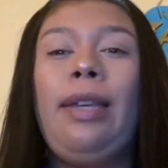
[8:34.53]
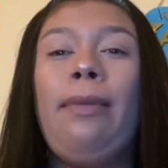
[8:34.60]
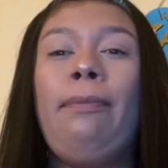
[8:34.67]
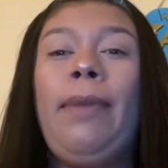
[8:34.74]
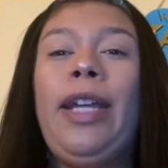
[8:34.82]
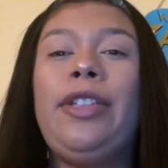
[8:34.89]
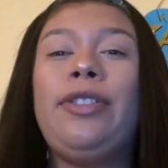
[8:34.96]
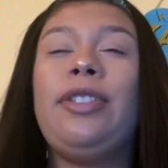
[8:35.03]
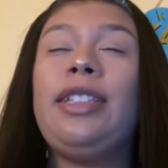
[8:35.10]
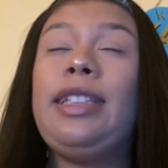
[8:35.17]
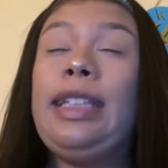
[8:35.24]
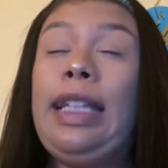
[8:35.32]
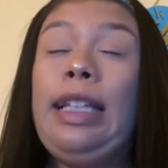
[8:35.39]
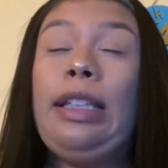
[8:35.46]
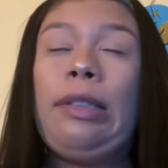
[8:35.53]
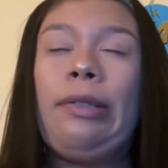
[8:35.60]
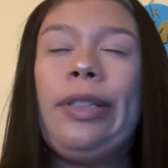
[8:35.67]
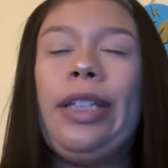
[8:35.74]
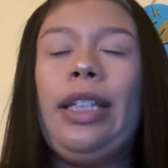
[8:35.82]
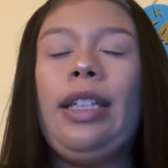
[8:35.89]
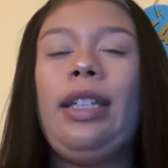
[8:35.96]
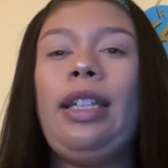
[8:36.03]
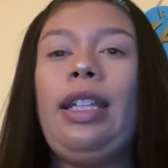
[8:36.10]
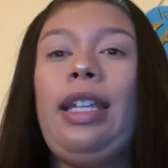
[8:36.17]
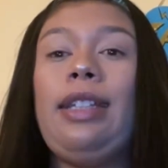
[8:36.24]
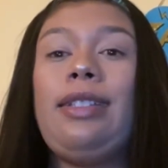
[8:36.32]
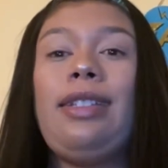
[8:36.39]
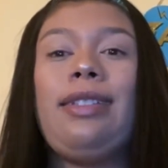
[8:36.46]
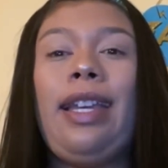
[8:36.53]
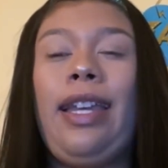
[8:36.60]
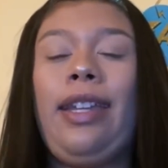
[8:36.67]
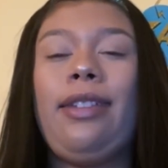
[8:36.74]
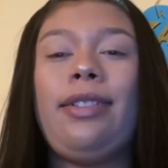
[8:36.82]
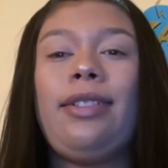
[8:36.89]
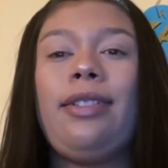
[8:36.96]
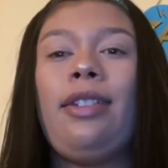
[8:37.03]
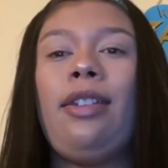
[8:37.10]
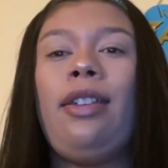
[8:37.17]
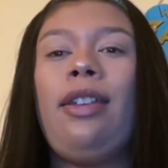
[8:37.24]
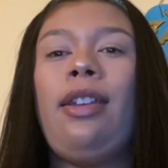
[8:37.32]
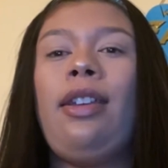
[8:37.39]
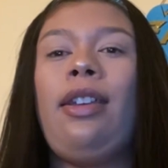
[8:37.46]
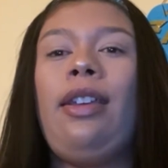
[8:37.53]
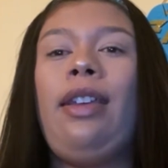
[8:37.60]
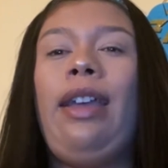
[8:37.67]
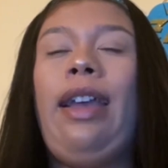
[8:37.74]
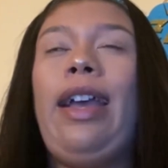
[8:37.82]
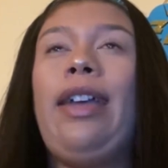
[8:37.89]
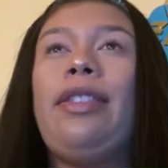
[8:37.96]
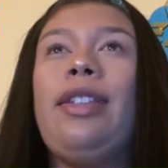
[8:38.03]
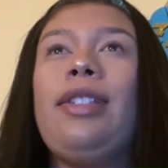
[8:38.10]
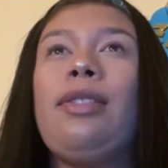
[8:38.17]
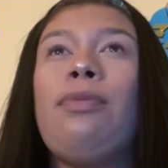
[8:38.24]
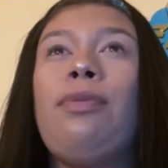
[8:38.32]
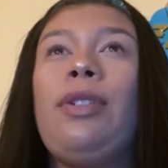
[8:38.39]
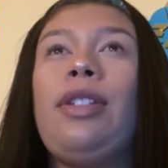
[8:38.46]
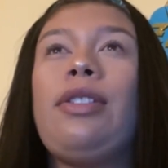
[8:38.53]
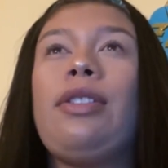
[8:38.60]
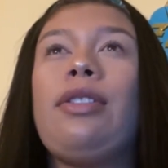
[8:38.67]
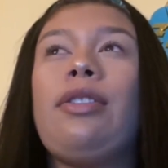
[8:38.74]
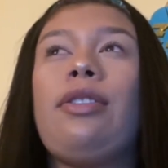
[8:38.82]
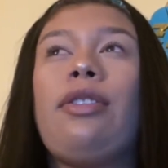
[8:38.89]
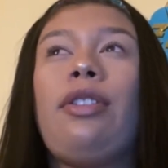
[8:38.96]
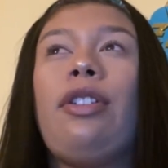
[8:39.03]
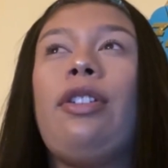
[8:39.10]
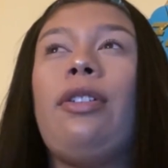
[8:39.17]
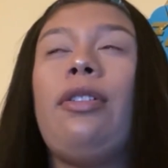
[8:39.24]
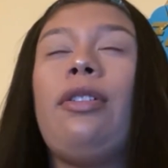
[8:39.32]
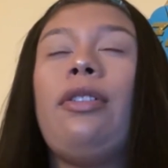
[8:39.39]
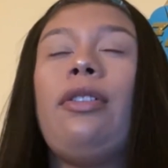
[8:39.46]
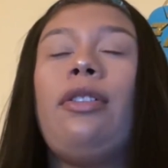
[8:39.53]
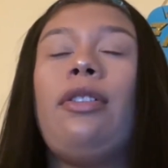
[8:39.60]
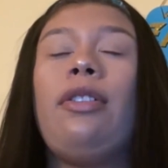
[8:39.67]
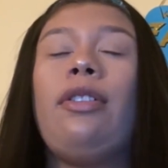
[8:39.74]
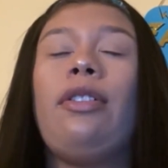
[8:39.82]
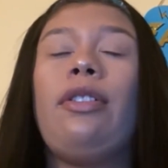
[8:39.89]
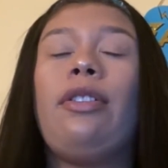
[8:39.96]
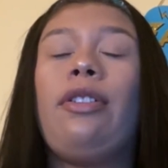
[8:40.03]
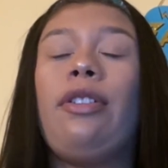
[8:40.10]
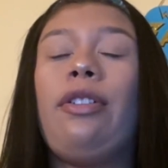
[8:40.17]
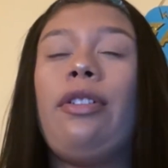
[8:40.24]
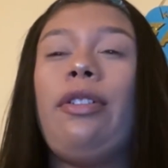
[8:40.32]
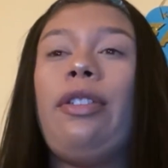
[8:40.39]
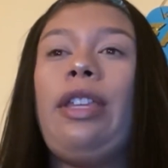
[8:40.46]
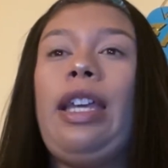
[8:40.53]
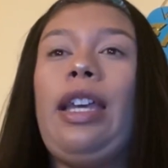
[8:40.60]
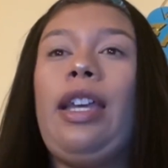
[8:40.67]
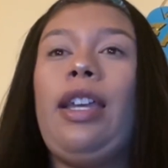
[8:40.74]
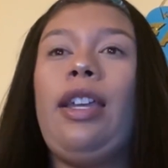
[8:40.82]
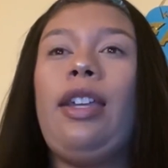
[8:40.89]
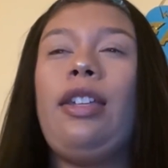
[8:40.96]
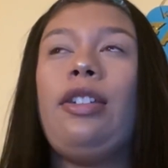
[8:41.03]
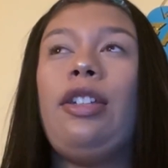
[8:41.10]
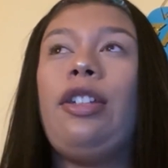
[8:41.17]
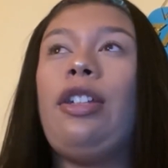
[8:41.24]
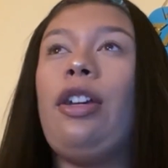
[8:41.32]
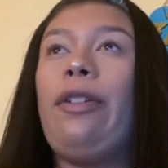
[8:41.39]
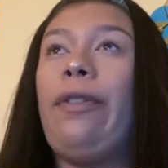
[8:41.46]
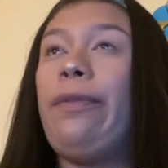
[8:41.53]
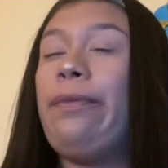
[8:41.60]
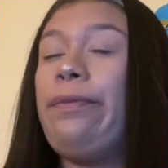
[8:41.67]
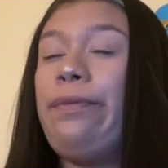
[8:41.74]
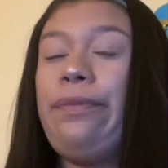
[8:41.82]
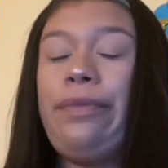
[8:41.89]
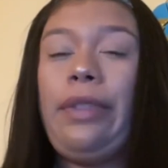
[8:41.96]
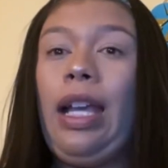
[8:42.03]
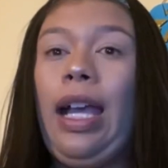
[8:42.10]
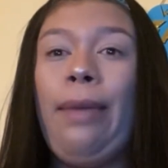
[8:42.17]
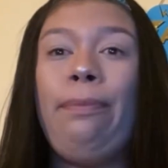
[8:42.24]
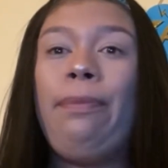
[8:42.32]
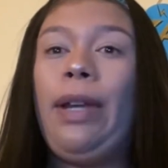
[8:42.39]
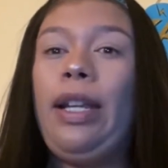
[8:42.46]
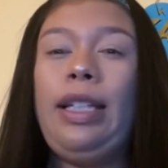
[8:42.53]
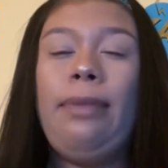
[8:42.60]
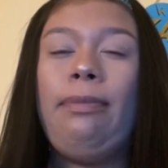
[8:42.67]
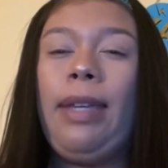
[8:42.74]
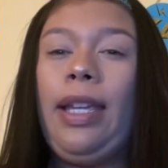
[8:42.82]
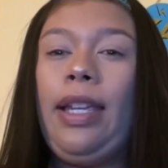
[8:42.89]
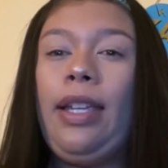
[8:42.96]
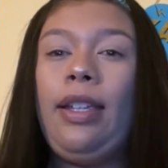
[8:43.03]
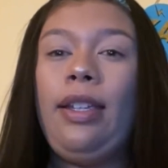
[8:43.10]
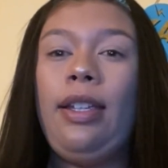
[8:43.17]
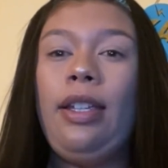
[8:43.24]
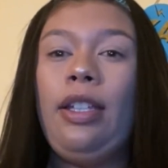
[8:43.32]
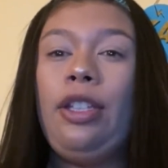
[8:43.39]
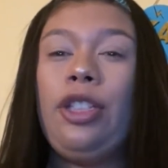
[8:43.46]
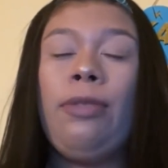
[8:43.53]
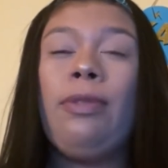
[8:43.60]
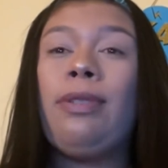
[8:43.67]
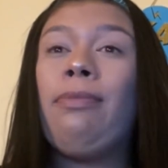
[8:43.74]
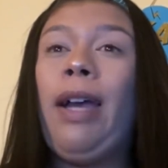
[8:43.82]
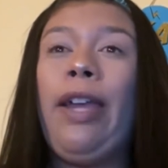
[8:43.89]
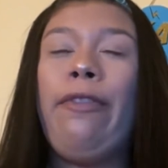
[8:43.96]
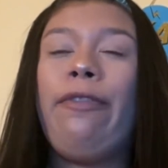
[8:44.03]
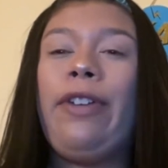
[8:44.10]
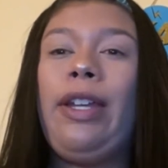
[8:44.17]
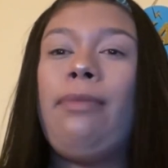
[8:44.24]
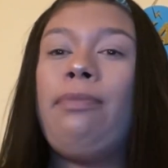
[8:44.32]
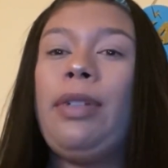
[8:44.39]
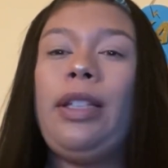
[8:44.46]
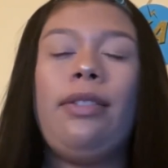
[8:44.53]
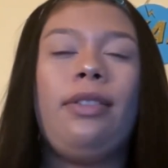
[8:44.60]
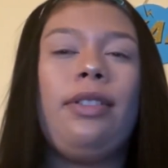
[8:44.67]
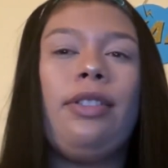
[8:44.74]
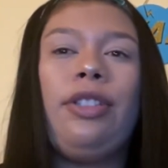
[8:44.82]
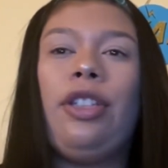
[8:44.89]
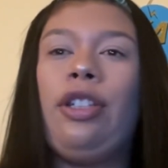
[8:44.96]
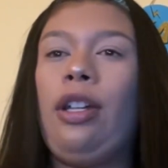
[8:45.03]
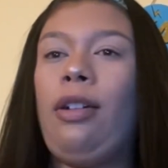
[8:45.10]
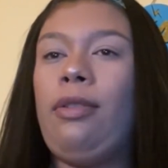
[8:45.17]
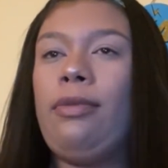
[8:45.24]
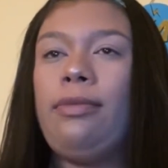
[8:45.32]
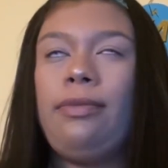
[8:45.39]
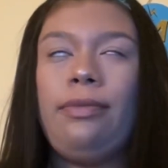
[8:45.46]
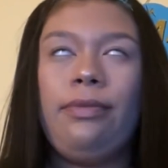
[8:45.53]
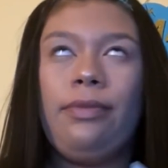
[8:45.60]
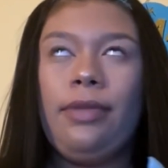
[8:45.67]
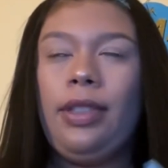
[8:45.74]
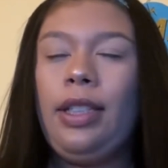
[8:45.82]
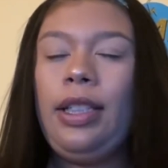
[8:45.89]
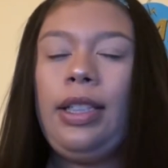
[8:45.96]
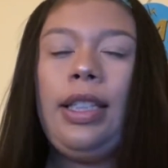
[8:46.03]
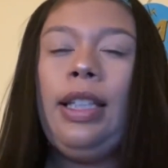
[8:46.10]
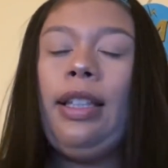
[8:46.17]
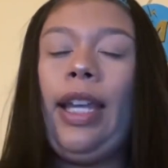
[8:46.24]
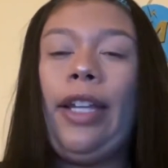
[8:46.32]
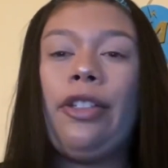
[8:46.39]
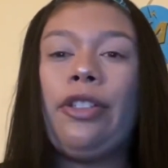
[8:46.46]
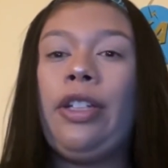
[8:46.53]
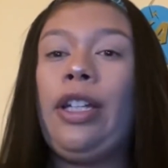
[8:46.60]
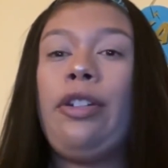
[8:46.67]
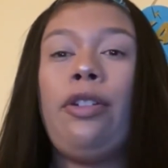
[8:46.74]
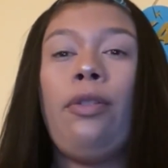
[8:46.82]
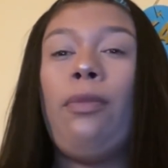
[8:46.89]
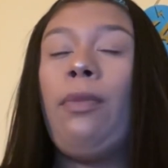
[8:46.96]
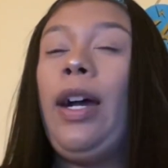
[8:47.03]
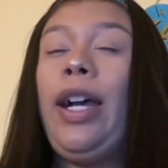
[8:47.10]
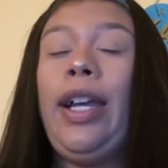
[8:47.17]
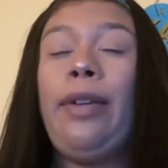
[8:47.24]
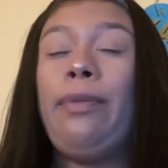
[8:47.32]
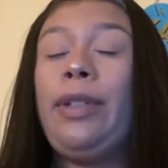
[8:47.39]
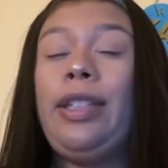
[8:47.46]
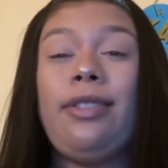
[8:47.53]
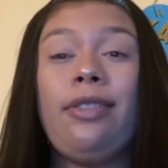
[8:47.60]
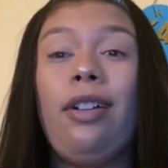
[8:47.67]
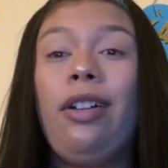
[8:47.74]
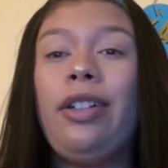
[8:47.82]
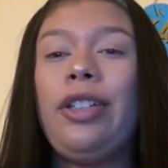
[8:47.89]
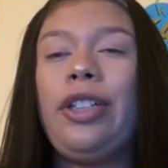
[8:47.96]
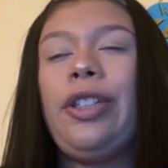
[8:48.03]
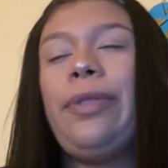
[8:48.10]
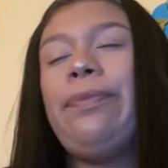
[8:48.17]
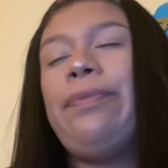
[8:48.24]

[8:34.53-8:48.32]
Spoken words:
Mind you, Thing 3 is his ex. And this was the girl that, you know, I barely met. She was my friend, but, you know, he liked her. I don't know why, what he saw in her.